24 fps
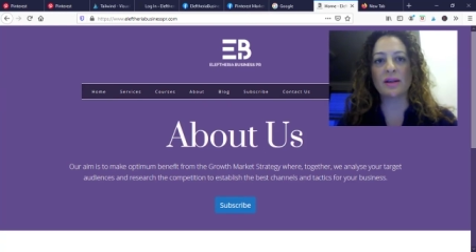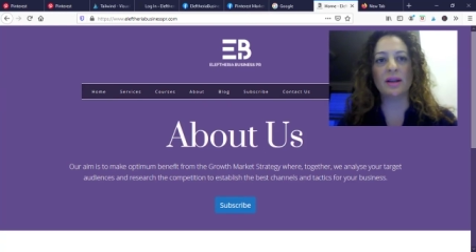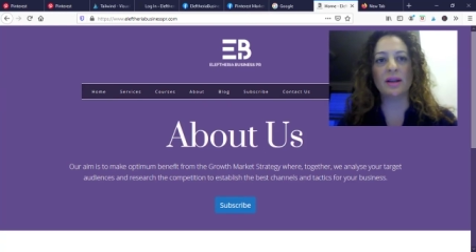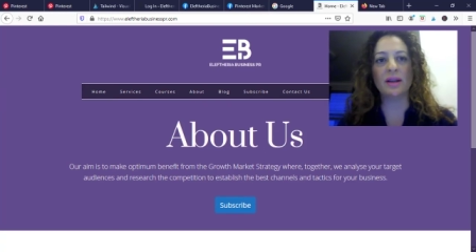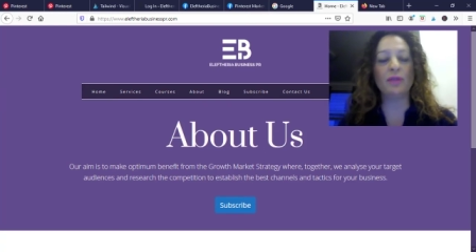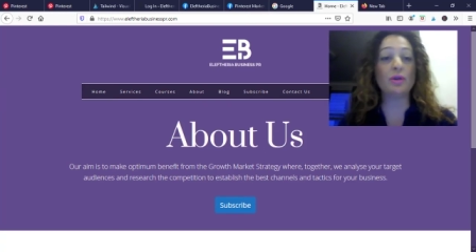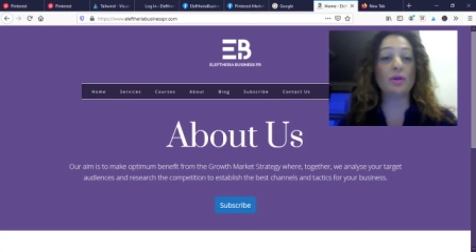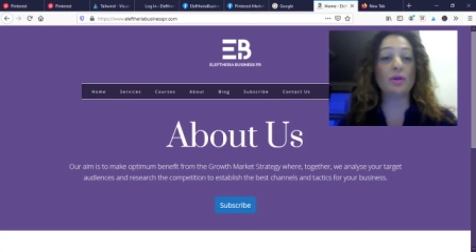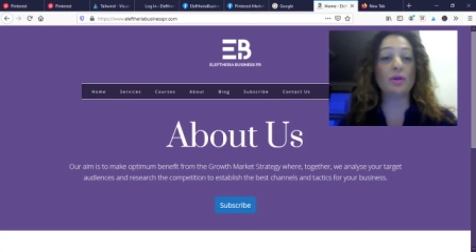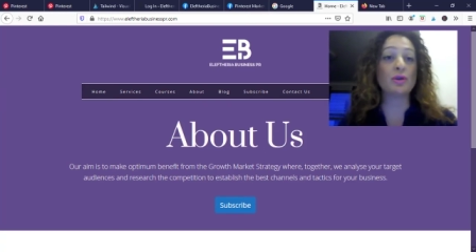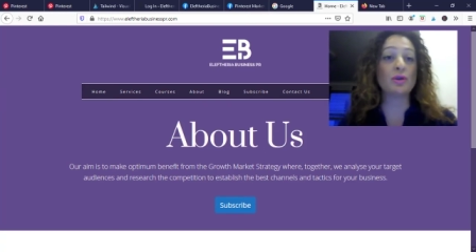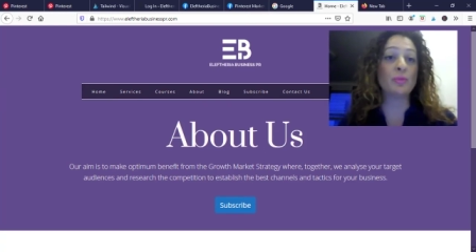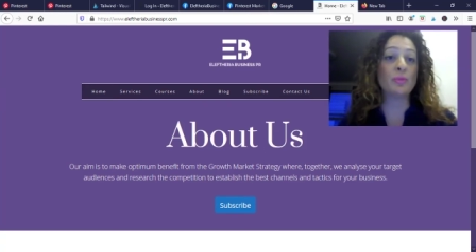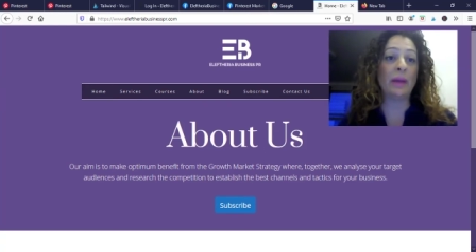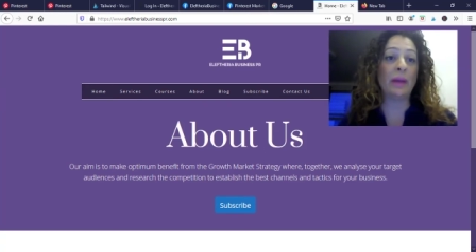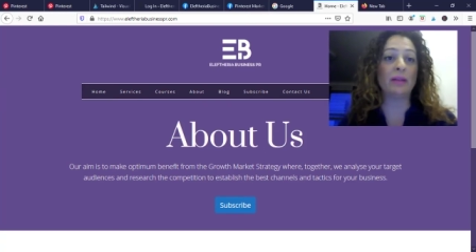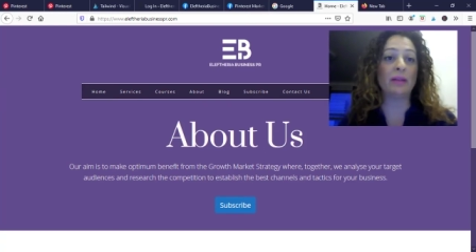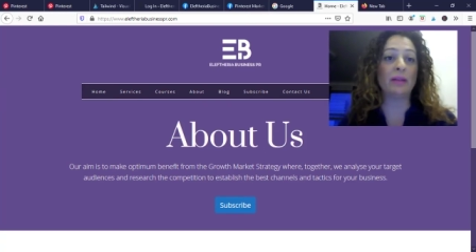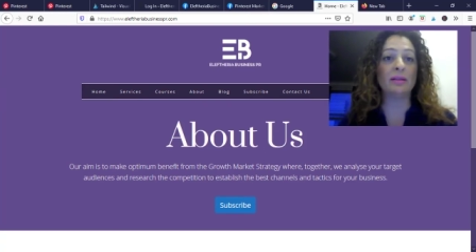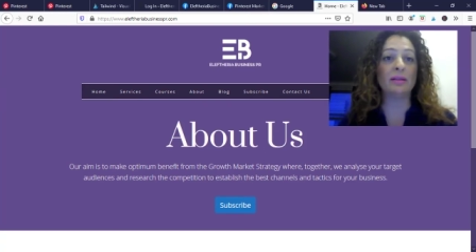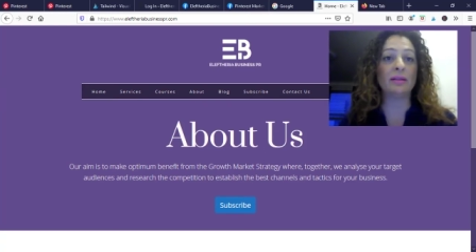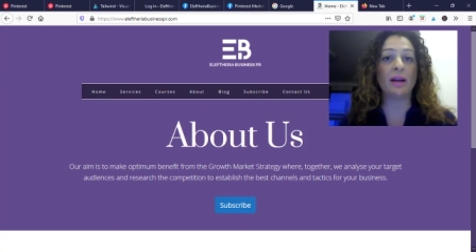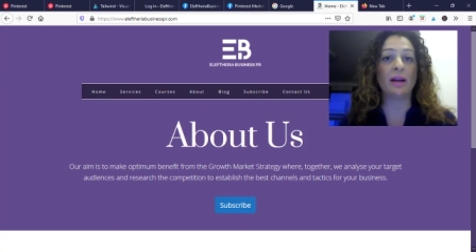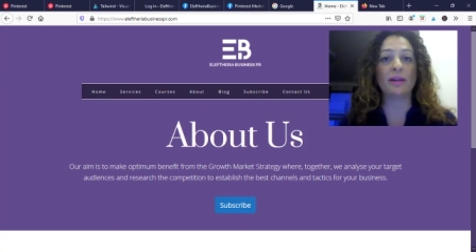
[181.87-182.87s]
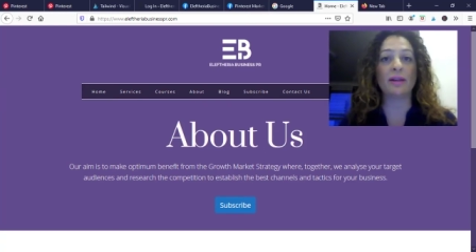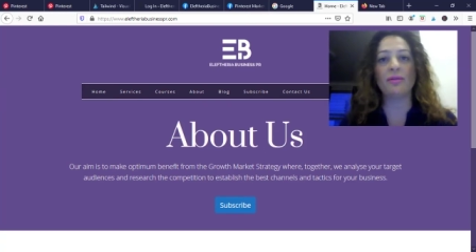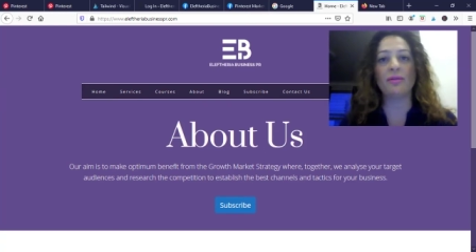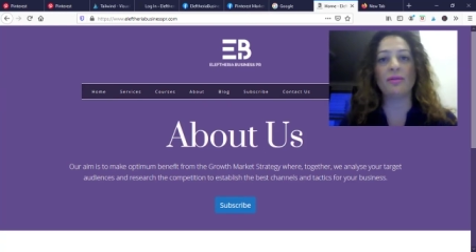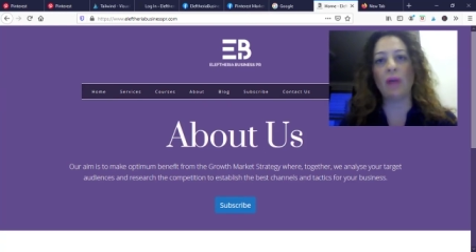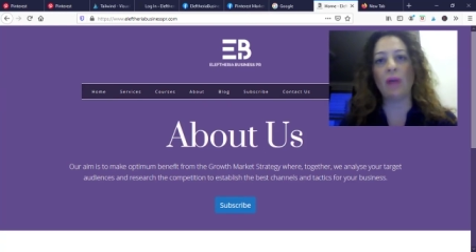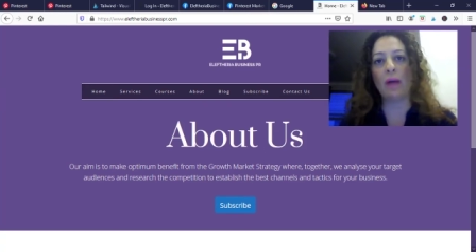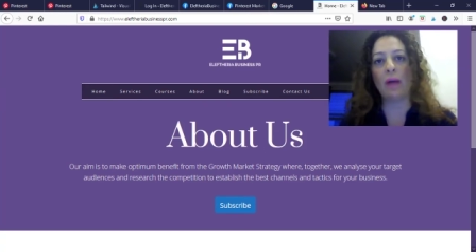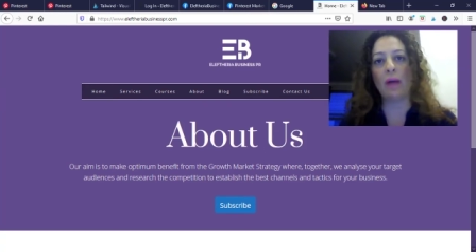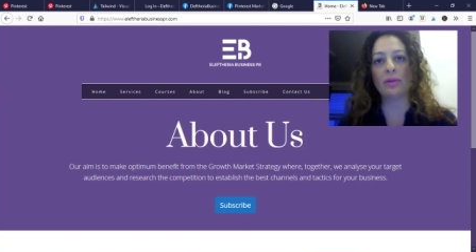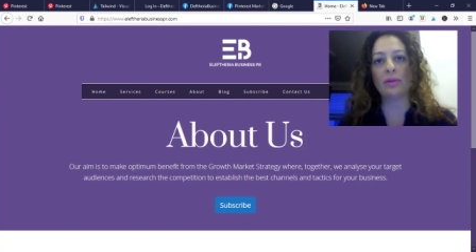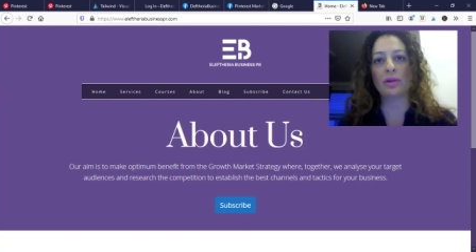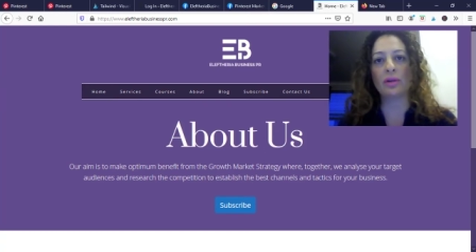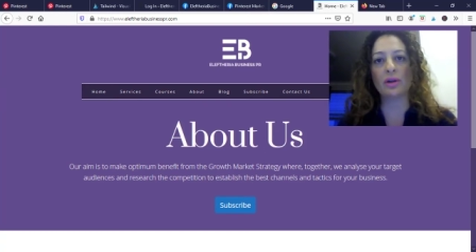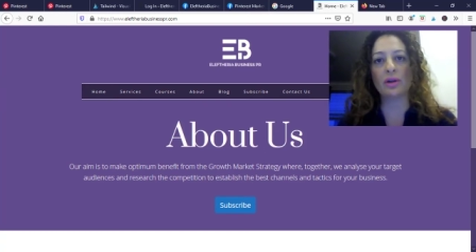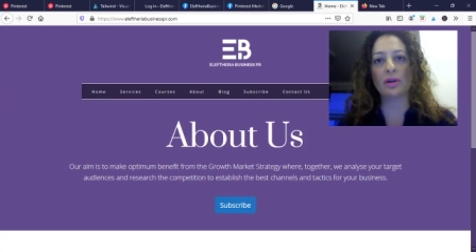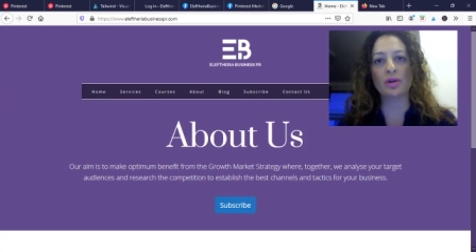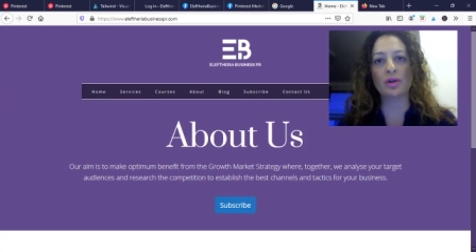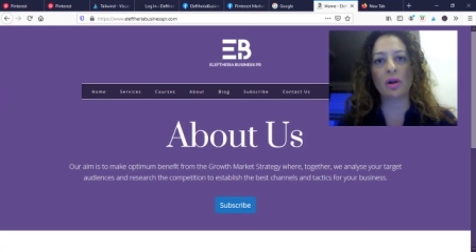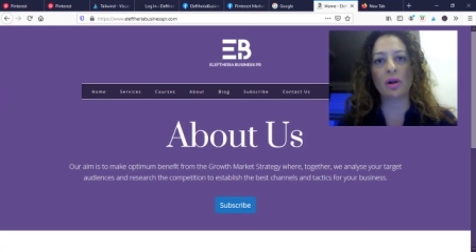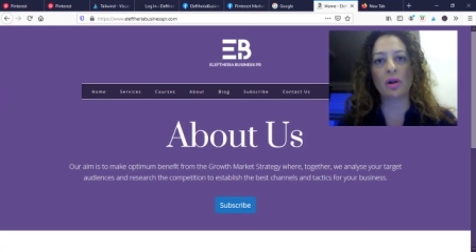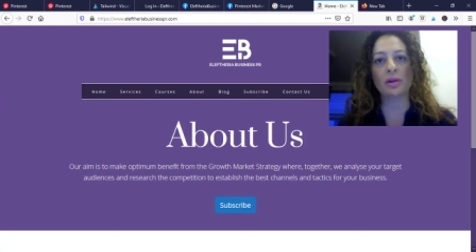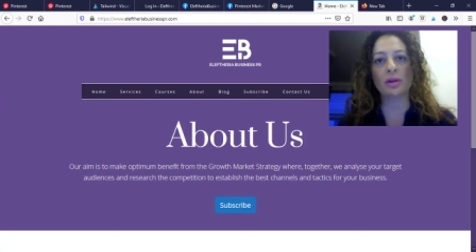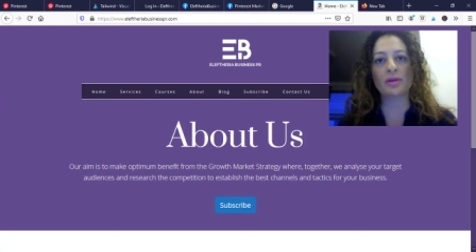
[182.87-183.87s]
if you spend like
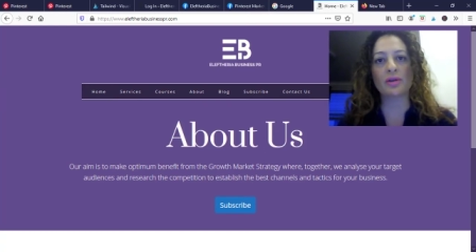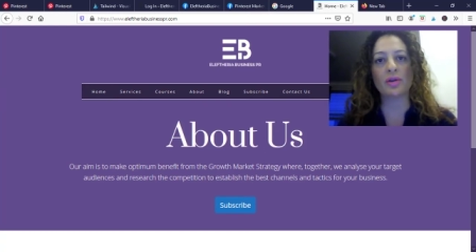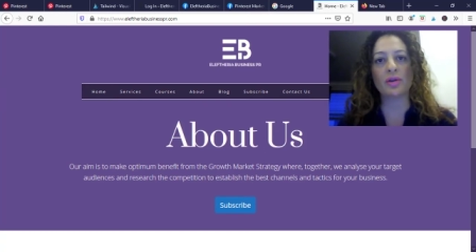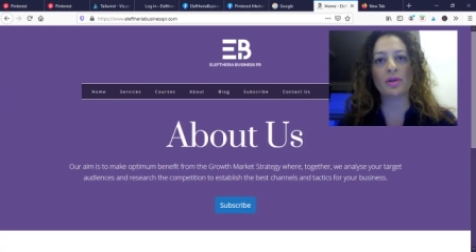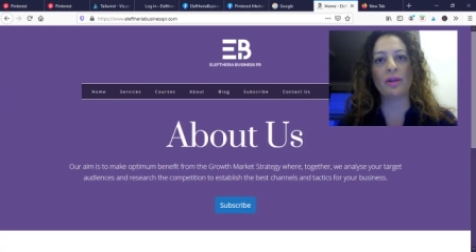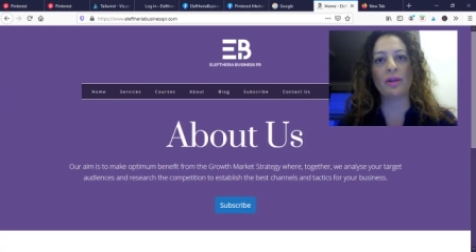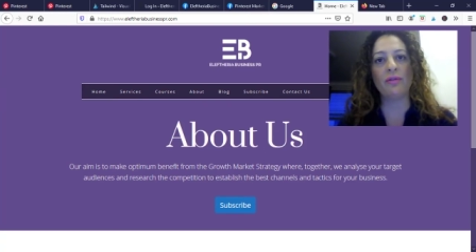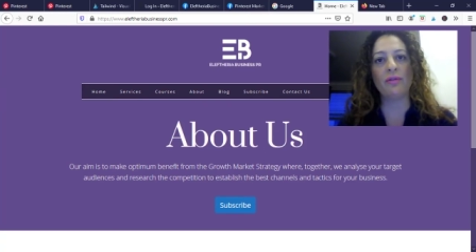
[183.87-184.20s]
$500 on